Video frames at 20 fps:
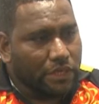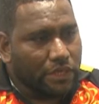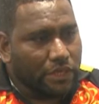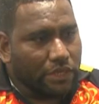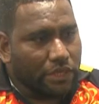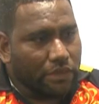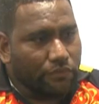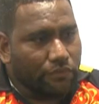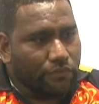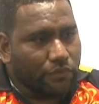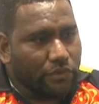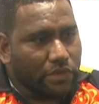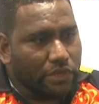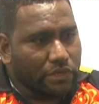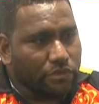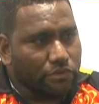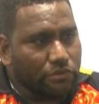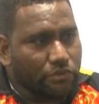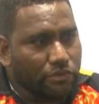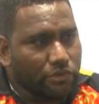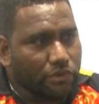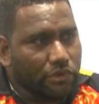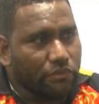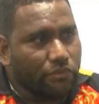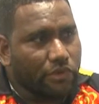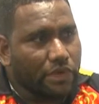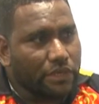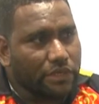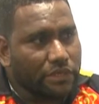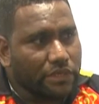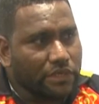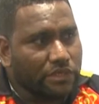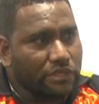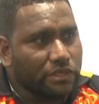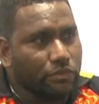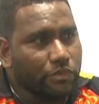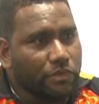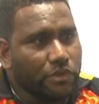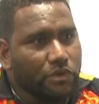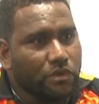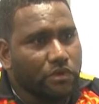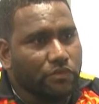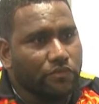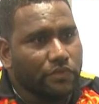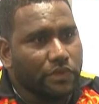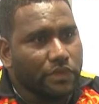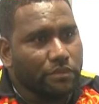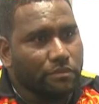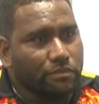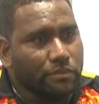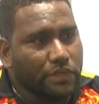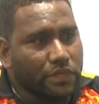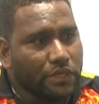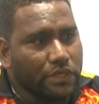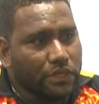And for us to you know, run testing with all of them,